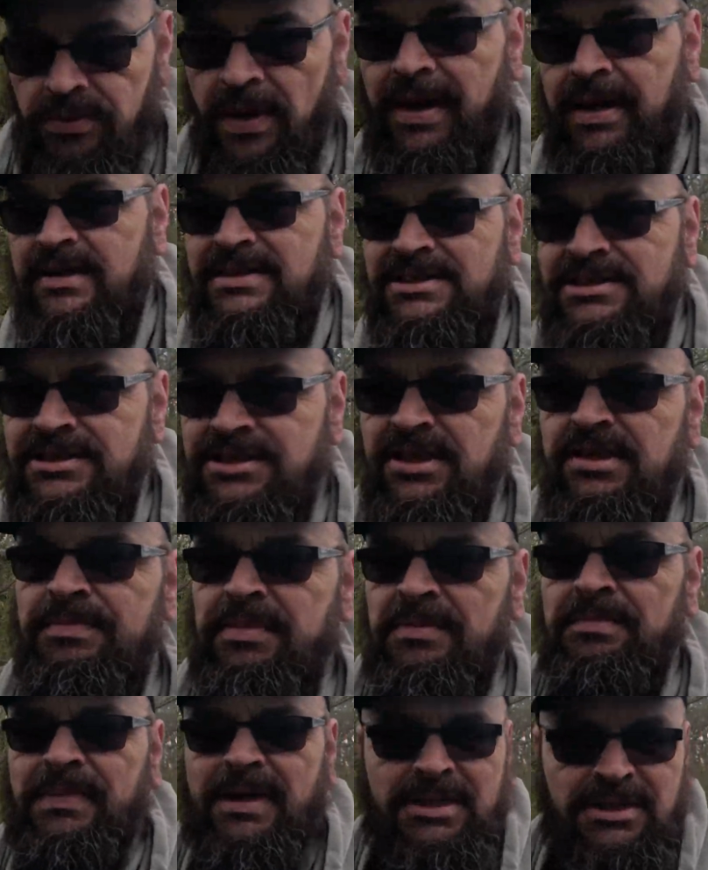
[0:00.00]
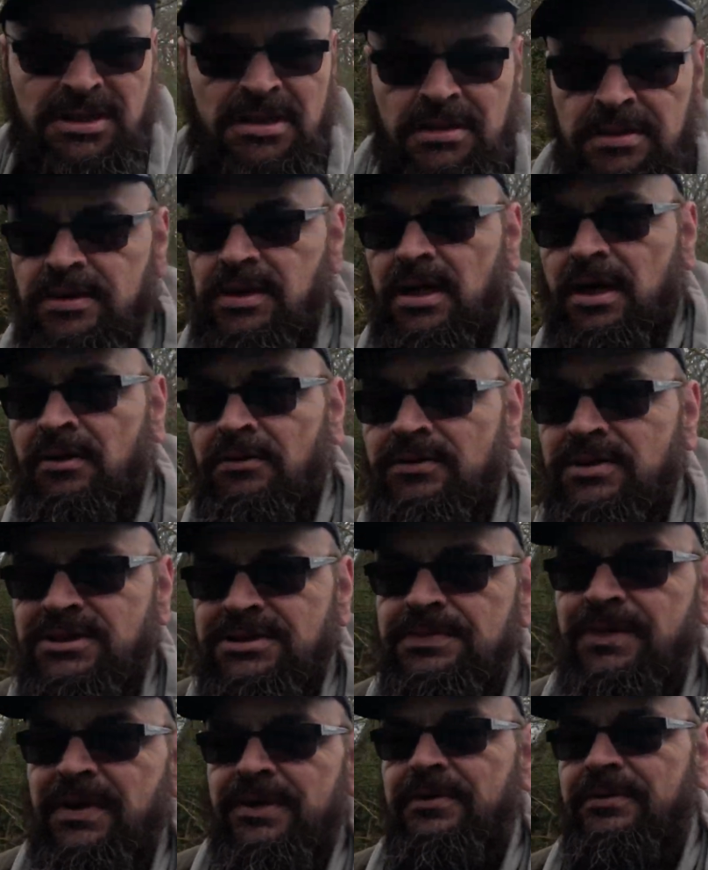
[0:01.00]
houses that have been made to look old
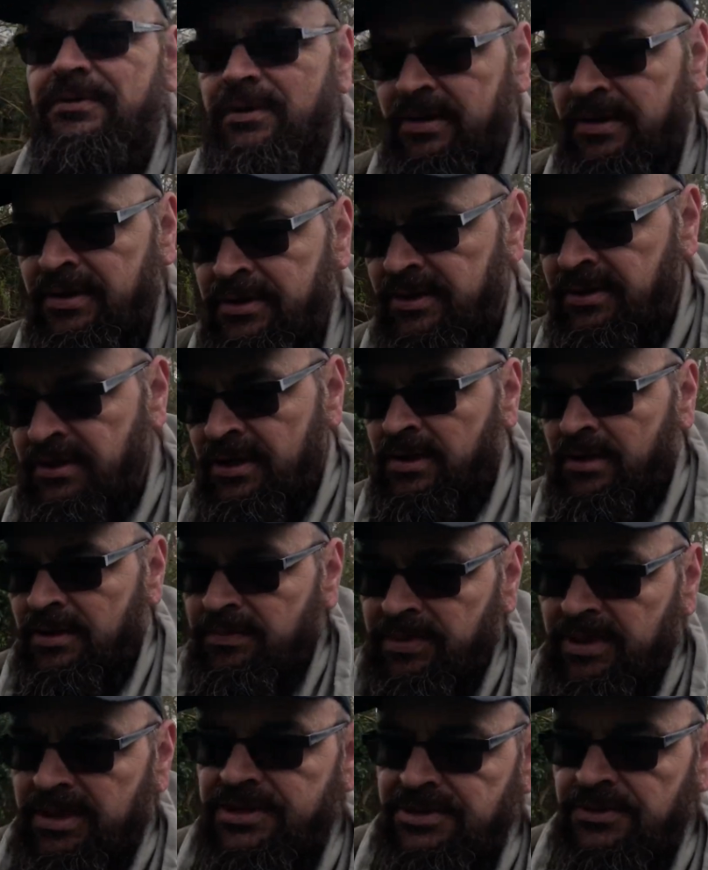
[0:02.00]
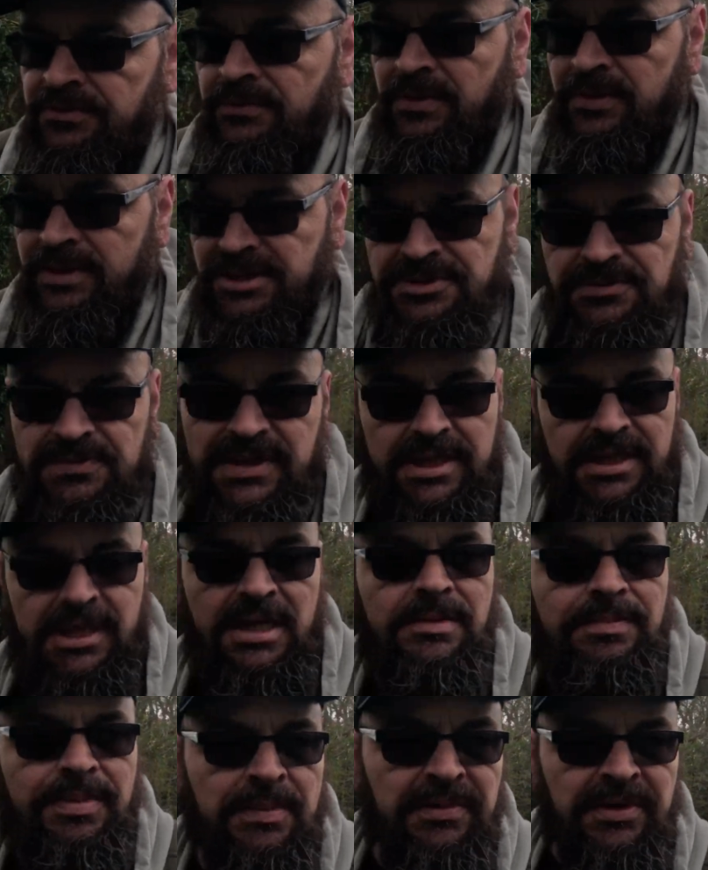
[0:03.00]
as well. But it's all in
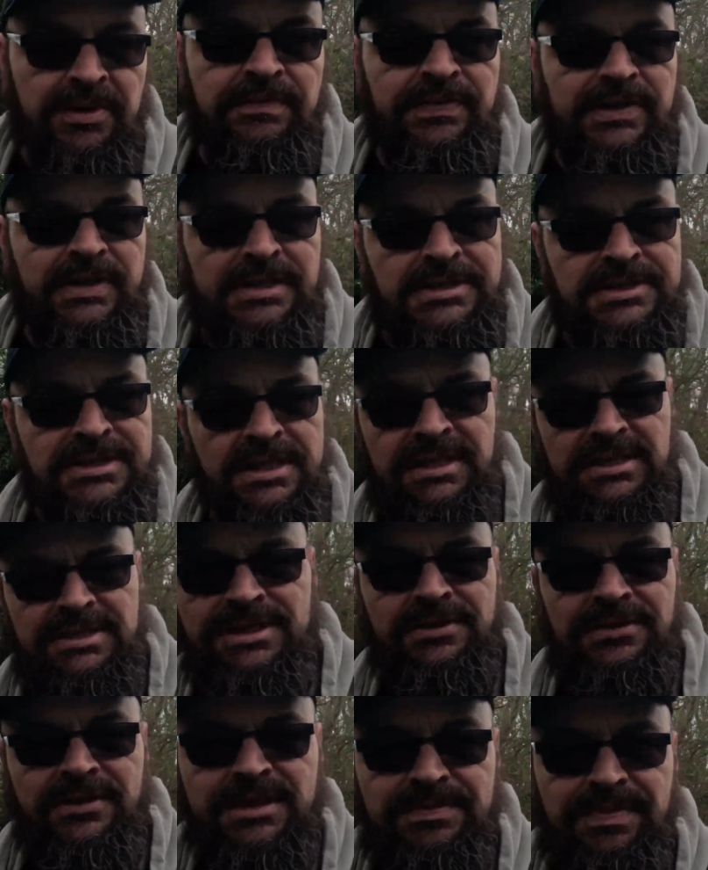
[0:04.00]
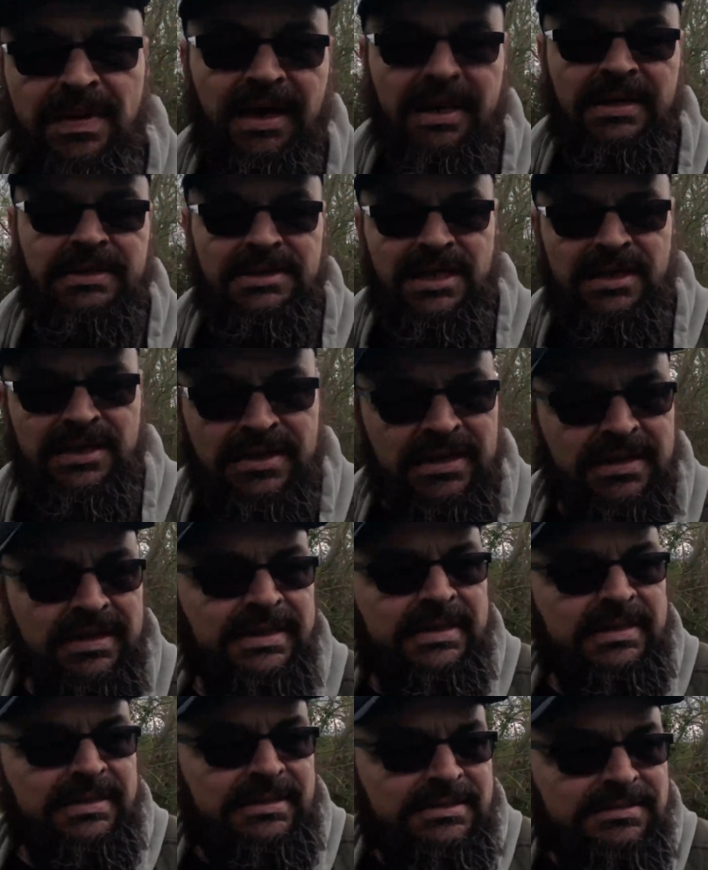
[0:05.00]
keeping with the village, and it is a nice place.
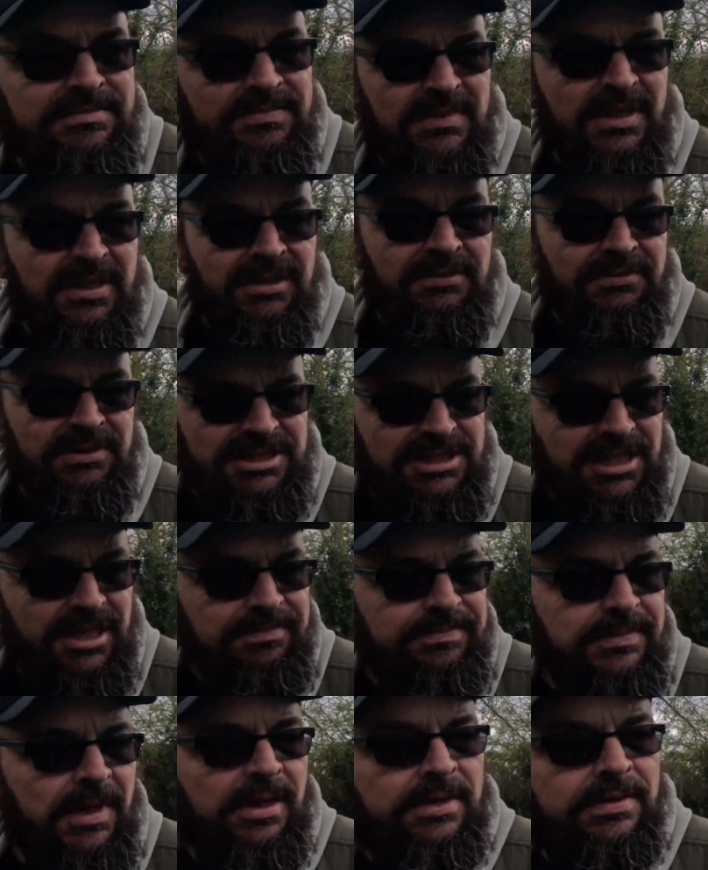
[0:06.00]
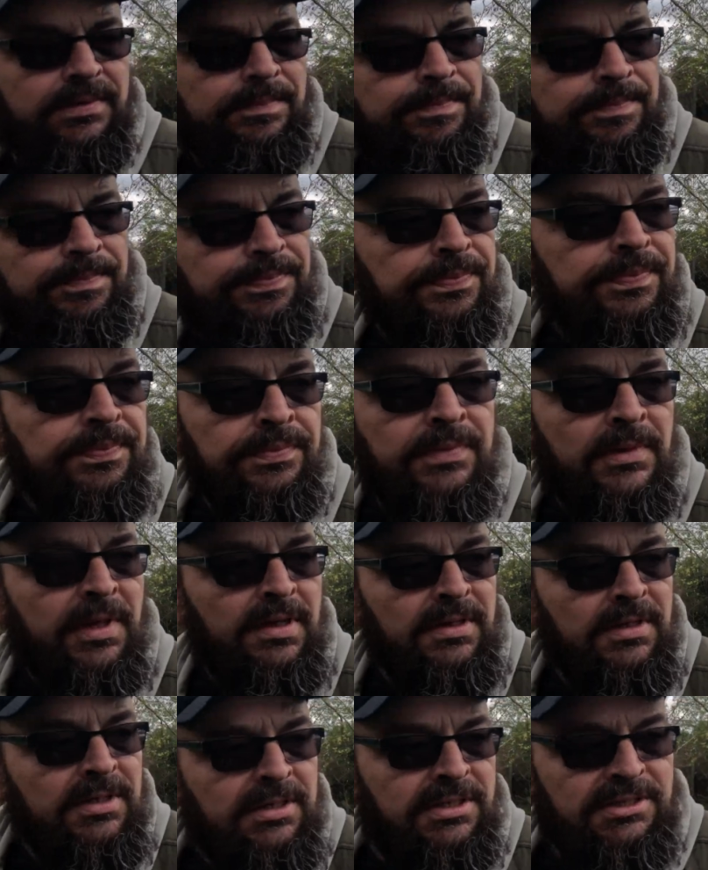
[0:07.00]
And there is
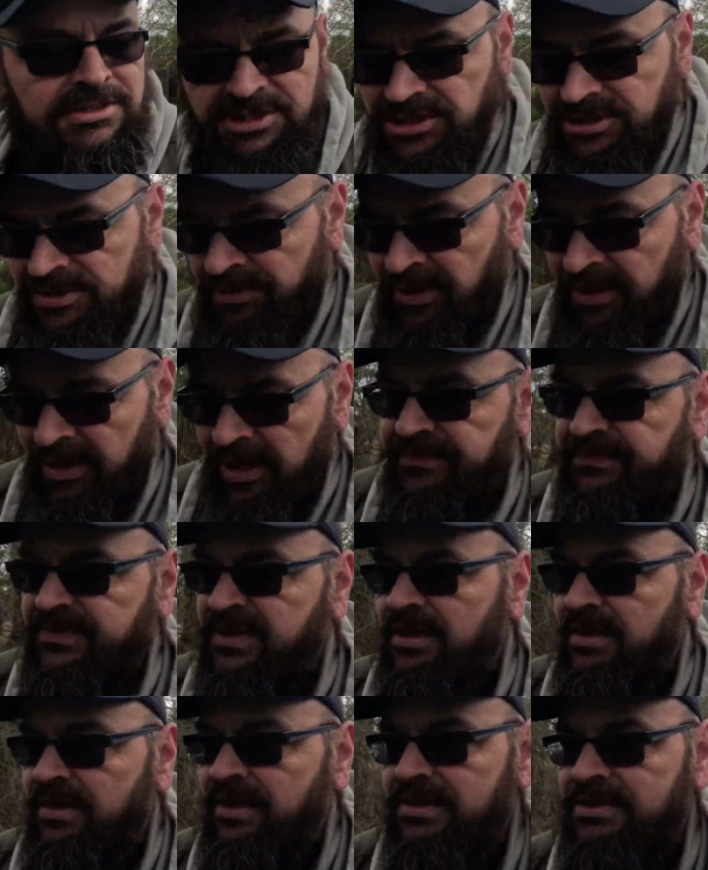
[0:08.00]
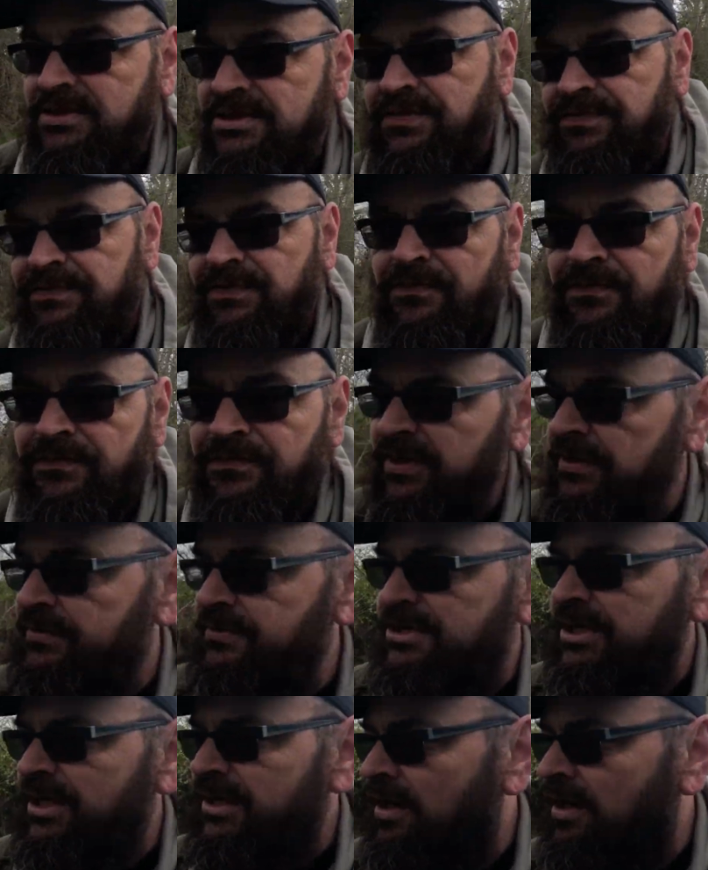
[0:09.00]
just to my left here now, there's a few fields that